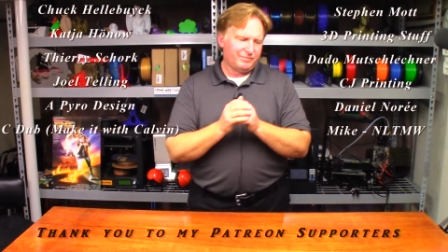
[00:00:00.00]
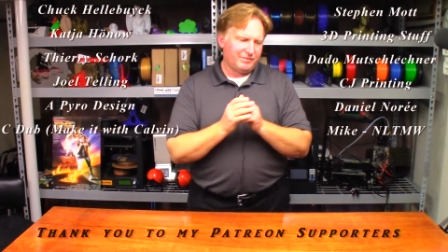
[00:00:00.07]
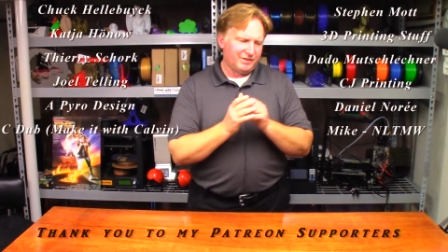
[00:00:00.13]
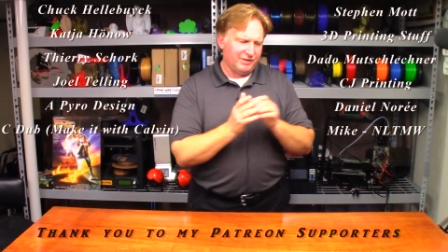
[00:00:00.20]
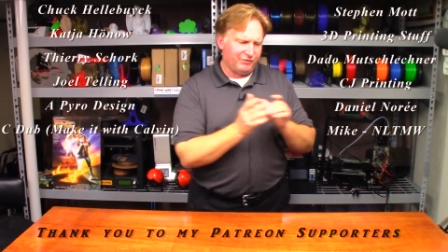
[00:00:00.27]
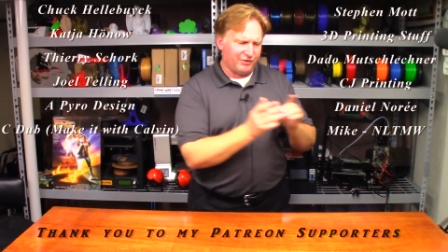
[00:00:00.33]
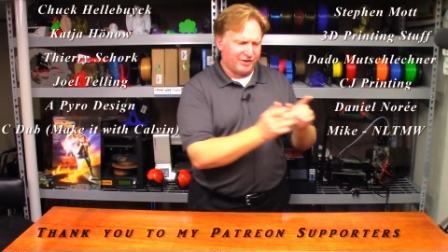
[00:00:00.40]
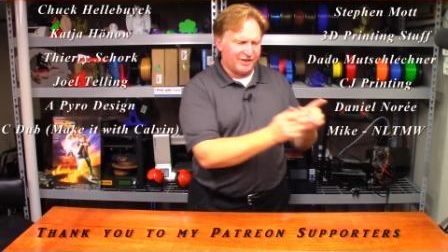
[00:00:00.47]

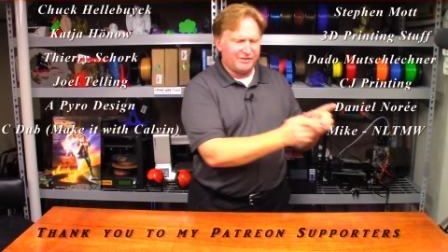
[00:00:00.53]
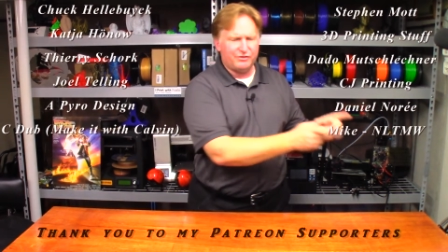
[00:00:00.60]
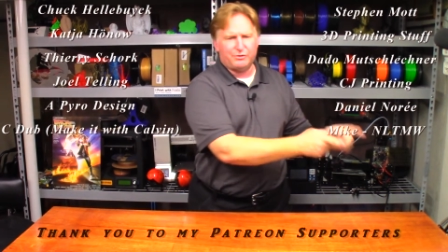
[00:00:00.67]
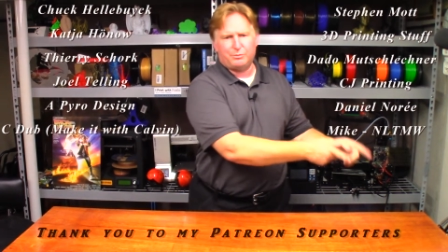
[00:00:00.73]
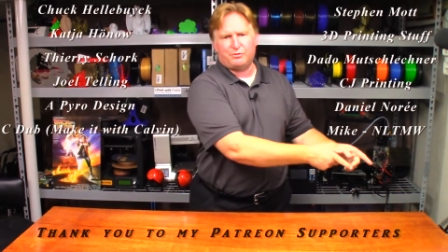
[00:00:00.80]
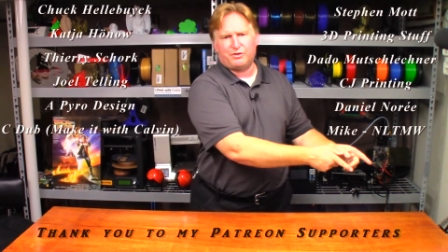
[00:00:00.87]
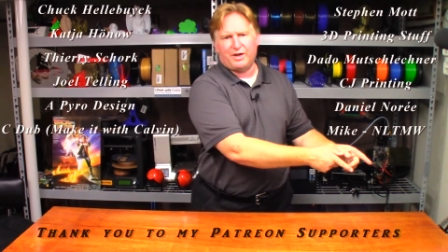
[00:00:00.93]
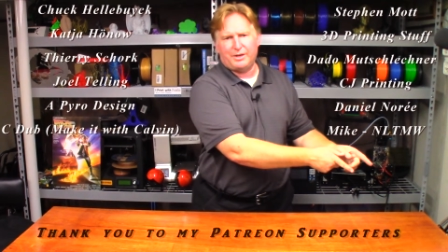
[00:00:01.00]
If you'd like to
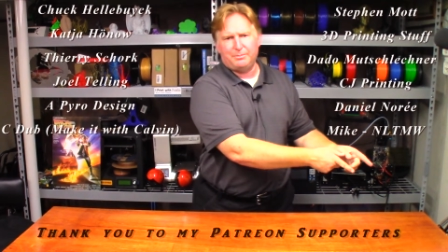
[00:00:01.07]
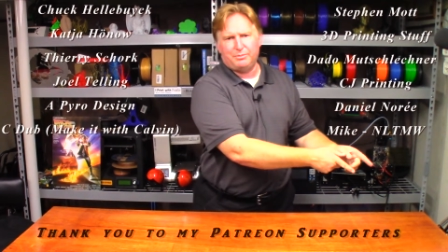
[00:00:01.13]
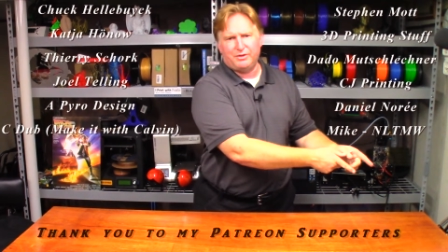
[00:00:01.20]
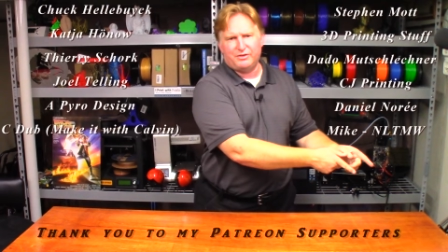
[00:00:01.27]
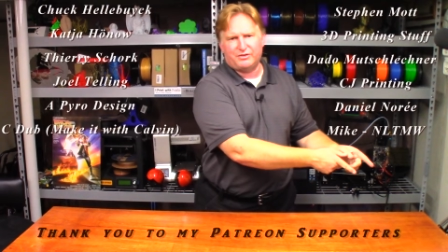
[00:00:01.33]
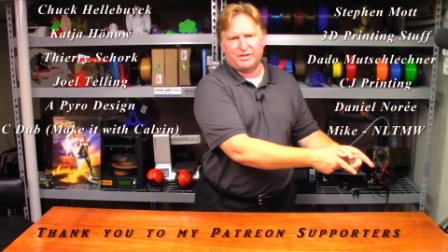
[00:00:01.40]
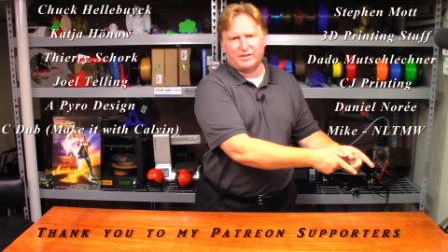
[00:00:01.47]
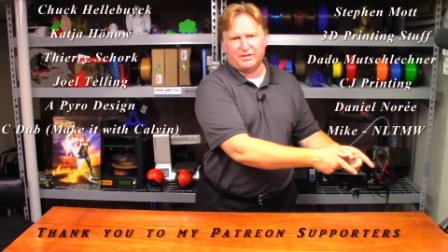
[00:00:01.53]
subscribe, please
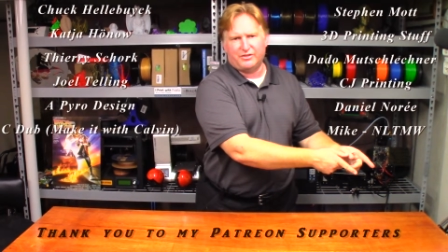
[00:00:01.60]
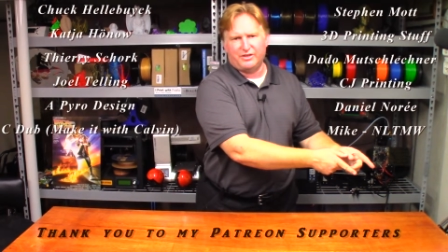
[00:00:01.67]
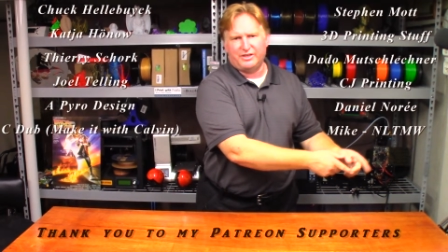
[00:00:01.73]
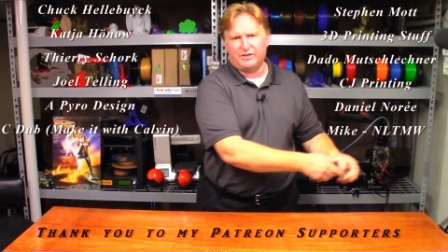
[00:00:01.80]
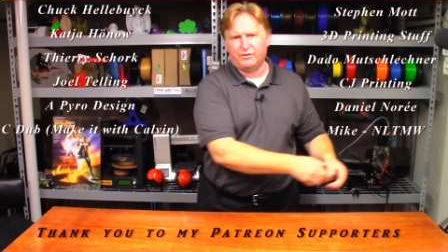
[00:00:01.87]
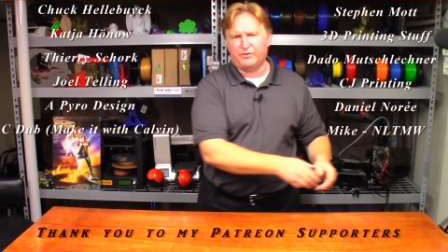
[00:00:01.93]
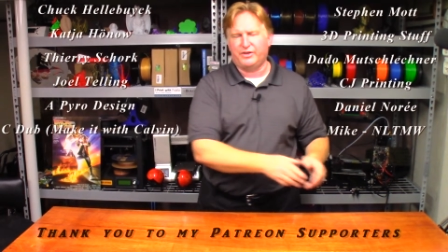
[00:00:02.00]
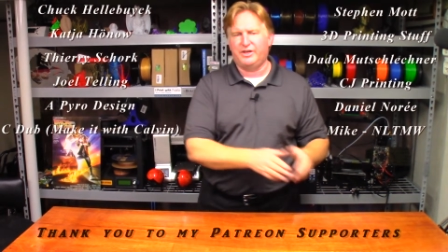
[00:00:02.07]
click on the link
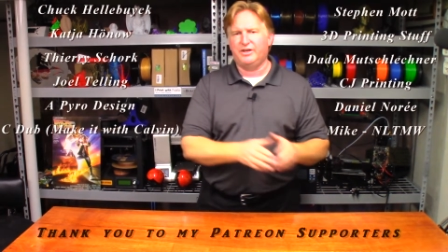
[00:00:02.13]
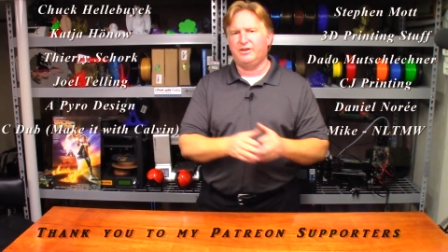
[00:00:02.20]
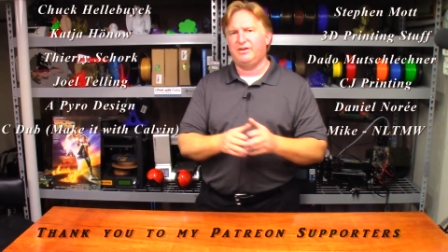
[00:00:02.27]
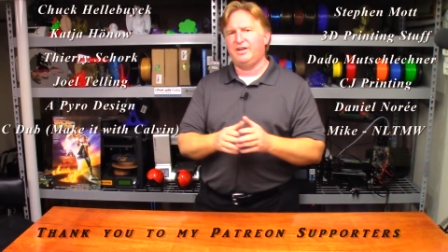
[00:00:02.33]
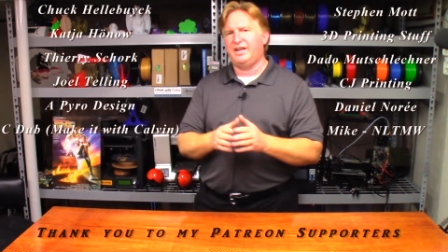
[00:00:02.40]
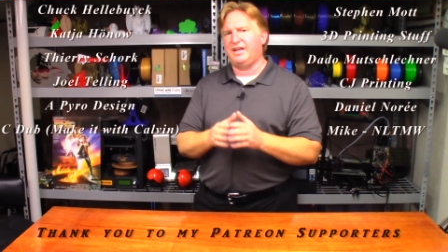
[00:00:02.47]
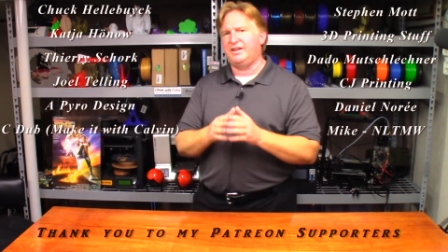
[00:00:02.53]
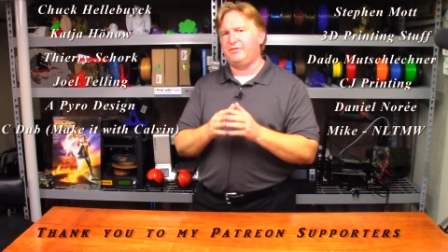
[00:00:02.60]
over here.
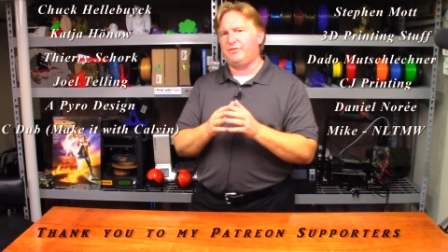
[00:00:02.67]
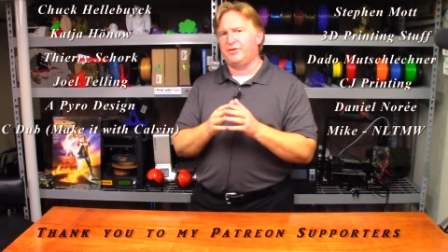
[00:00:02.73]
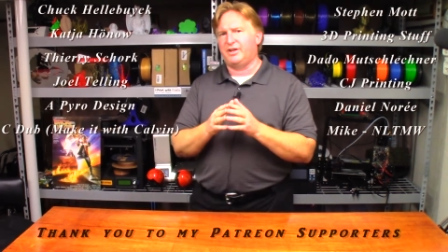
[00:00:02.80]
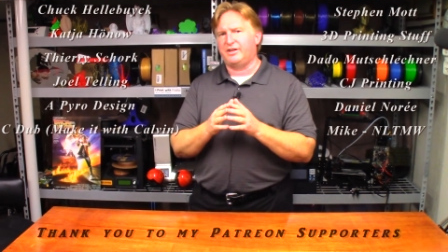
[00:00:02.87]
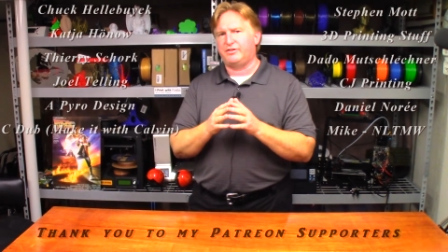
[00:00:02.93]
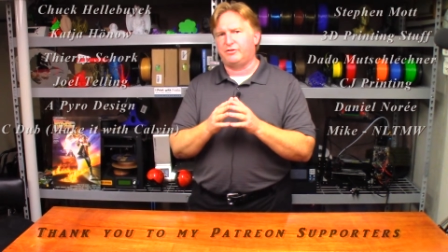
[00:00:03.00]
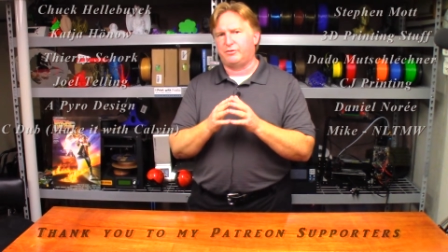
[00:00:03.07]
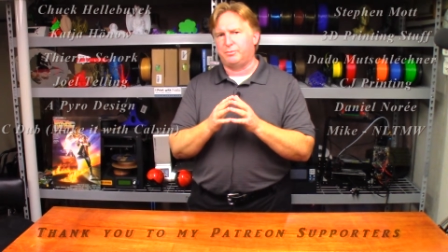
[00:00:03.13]
And if you'd like
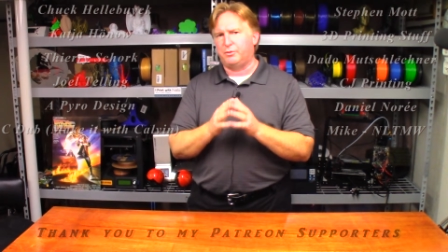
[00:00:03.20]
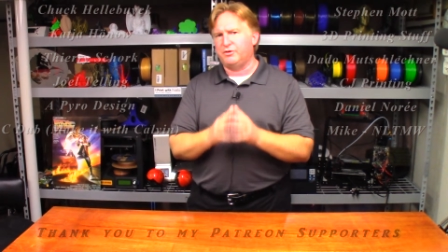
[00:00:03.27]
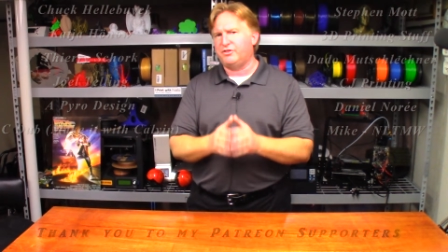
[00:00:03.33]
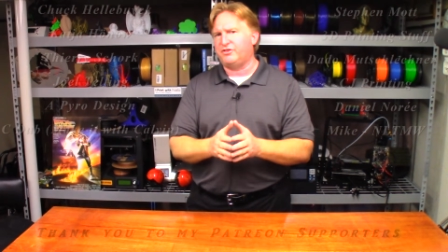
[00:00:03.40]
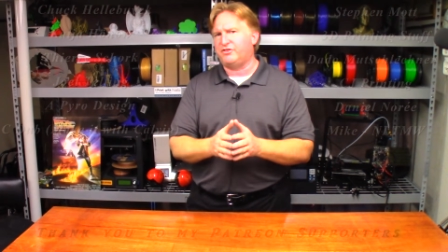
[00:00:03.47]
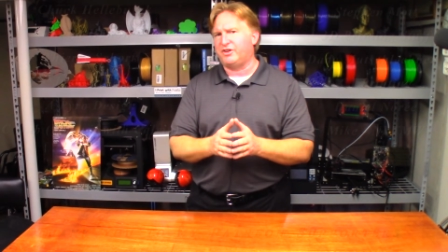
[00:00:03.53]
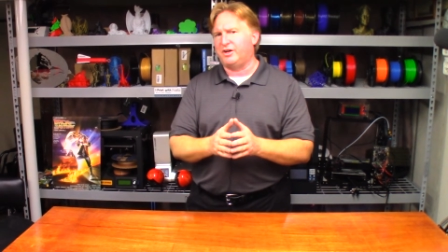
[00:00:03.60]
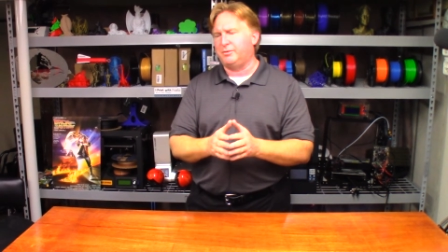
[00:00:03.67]
to support the
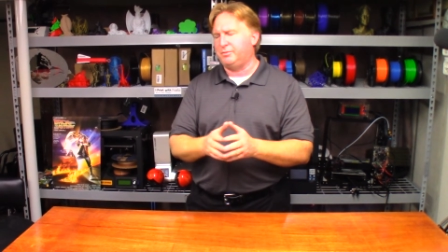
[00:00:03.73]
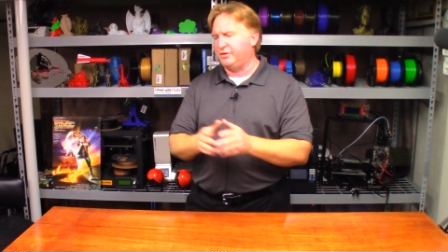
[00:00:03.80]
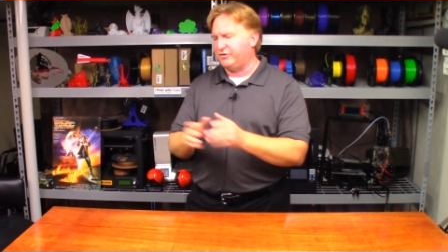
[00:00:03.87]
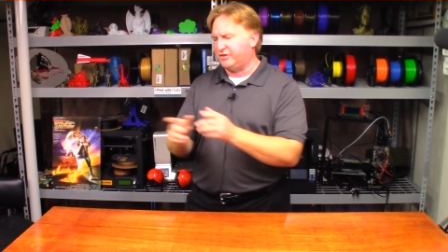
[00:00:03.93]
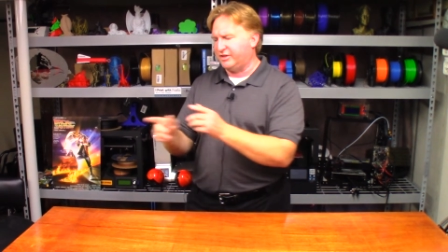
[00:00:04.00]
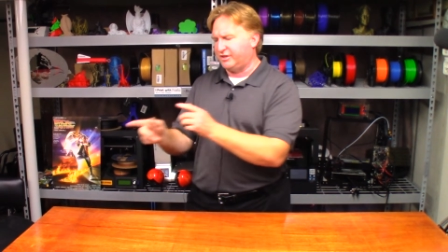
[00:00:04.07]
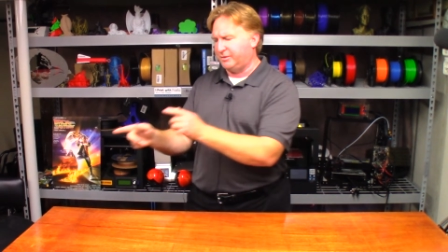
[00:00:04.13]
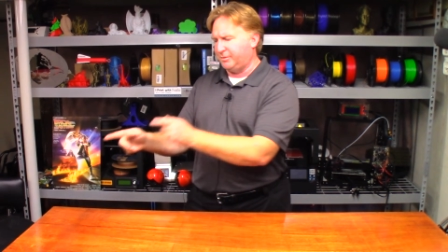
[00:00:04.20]
channel, please
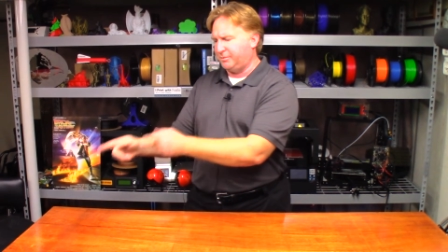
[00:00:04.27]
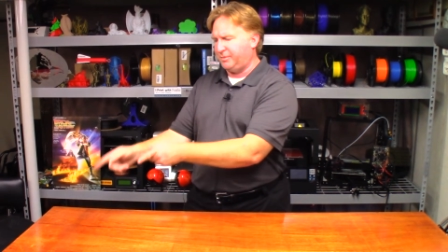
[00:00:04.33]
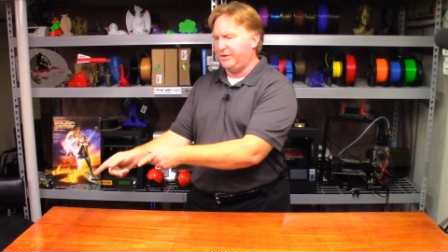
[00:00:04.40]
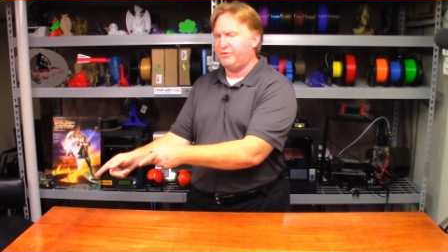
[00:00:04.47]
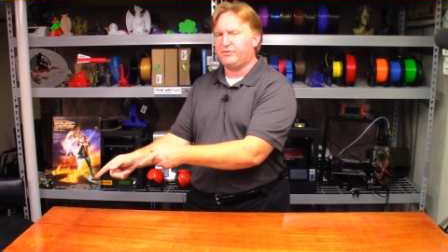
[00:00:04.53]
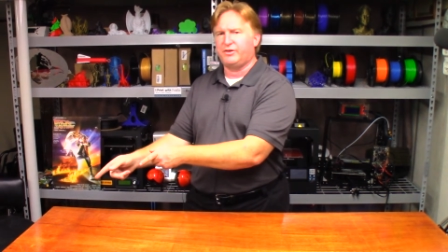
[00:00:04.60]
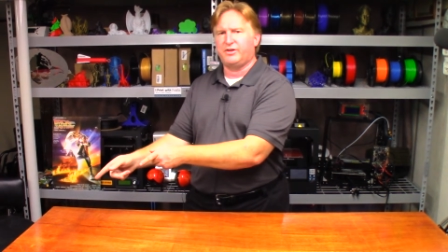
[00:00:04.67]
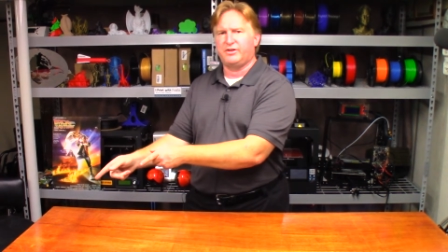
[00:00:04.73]
click on my
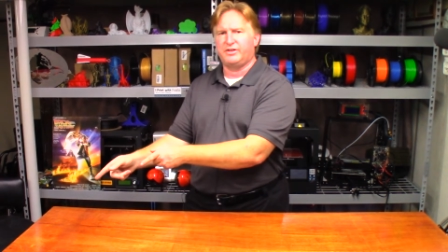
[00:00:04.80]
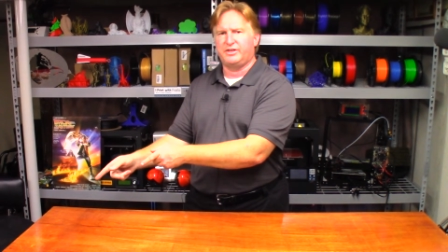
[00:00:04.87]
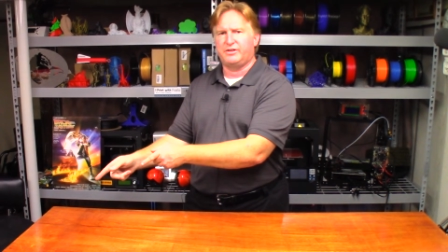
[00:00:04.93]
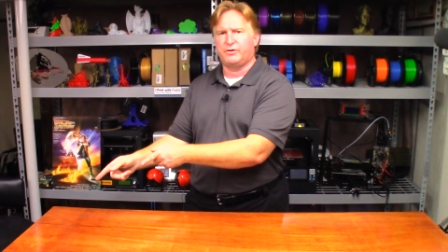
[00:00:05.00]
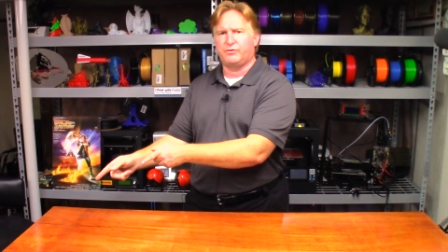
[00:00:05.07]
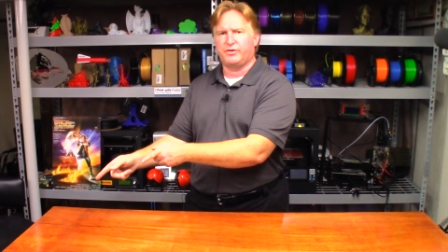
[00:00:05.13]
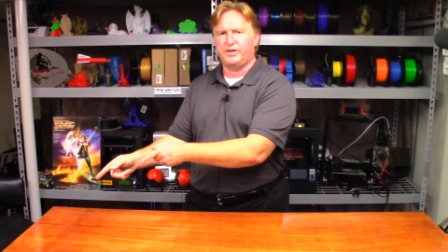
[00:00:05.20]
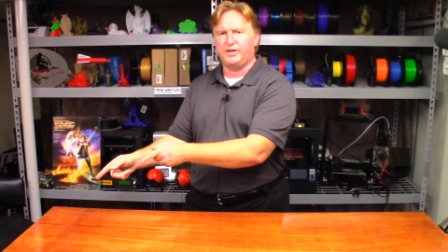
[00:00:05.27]
Patreon link
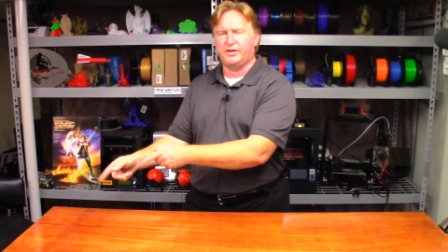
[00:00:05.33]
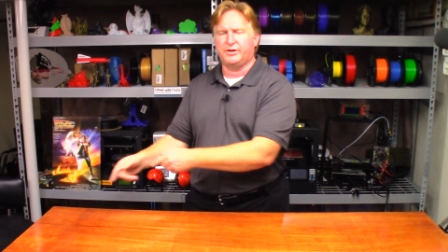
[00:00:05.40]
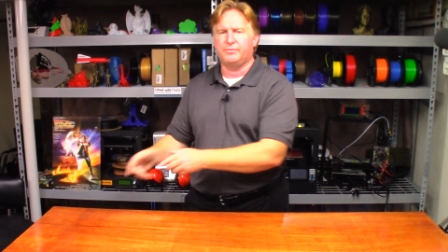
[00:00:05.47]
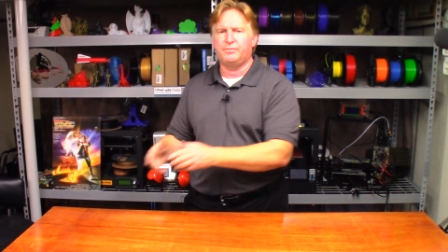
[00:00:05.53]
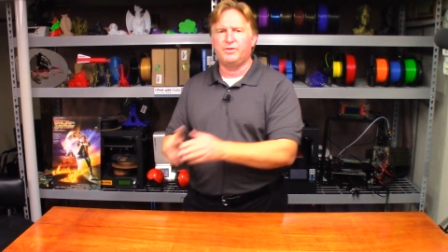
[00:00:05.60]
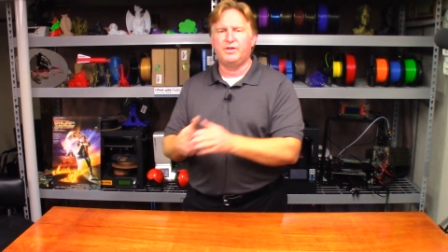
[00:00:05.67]
over here.